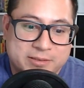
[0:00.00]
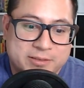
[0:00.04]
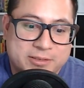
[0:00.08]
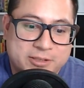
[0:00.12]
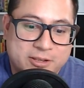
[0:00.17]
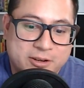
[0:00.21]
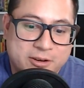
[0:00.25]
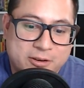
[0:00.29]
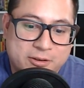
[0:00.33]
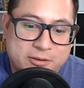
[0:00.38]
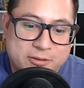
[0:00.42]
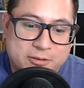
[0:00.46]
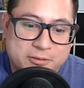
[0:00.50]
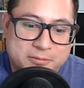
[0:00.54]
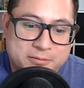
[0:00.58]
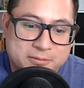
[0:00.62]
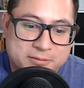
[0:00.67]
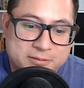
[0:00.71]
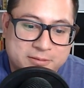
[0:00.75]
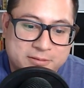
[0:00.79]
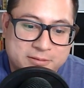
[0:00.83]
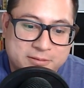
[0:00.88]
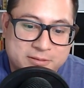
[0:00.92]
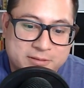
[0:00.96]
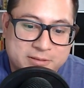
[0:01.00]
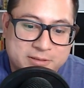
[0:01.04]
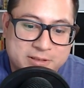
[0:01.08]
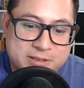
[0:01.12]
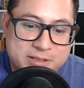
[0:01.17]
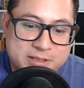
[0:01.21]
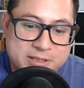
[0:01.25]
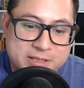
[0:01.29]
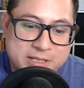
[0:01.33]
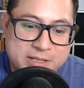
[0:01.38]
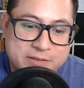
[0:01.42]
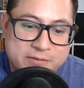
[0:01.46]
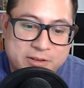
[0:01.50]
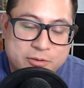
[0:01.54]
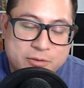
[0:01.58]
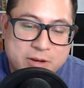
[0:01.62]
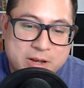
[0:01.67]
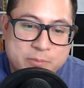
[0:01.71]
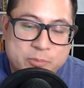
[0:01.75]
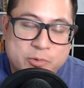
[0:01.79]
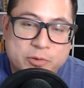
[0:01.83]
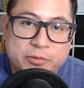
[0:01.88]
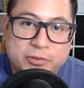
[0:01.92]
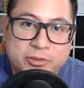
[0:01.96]
So even though
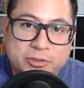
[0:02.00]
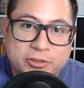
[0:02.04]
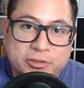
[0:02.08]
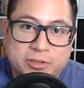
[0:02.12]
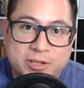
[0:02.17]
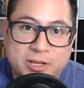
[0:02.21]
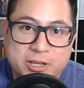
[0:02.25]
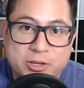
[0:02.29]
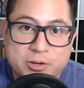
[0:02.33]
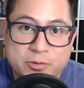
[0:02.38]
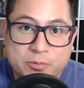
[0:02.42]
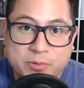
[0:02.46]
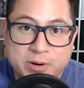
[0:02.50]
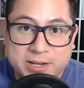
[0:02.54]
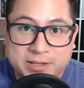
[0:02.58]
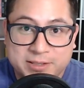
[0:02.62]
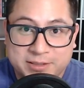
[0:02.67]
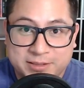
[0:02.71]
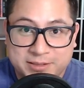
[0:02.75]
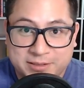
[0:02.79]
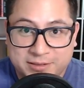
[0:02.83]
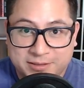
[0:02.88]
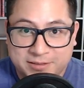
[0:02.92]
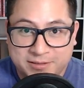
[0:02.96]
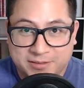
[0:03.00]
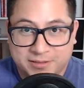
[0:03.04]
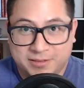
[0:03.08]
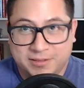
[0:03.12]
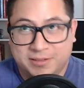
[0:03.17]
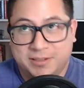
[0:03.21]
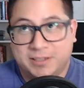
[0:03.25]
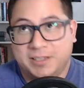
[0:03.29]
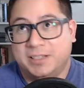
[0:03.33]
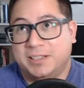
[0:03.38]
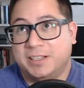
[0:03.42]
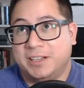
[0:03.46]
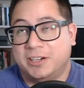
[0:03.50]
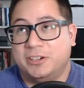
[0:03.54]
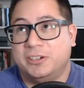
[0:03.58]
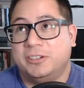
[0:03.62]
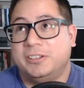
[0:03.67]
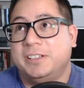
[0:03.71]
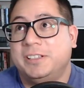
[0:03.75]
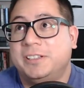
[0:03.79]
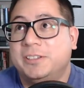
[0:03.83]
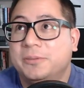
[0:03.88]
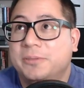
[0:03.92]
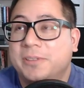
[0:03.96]
I moved to the US in the
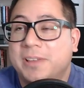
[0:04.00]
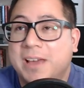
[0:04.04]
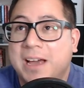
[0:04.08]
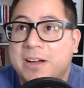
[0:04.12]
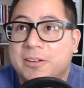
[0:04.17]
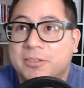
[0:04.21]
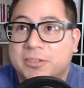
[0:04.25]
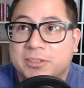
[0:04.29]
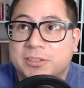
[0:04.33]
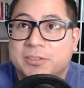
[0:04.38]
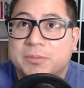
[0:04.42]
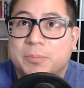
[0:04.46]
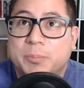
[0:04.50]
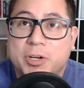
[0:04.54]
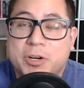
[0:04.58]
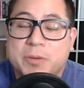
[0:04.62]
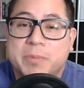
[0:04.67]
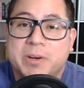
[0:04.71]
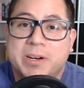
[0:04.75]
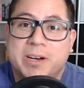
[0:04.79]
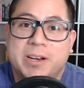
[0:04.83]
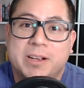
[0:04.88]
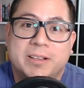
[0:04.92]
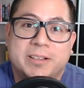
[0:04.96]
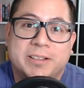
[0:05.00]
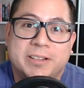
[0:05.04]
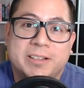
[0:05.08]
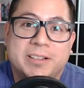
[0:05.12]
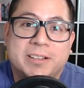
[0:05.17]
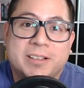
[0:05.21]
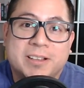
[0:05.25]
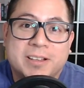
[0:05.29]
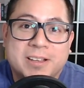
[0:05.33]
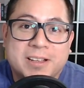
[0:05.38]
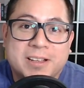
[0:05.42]
early 2000s permanently.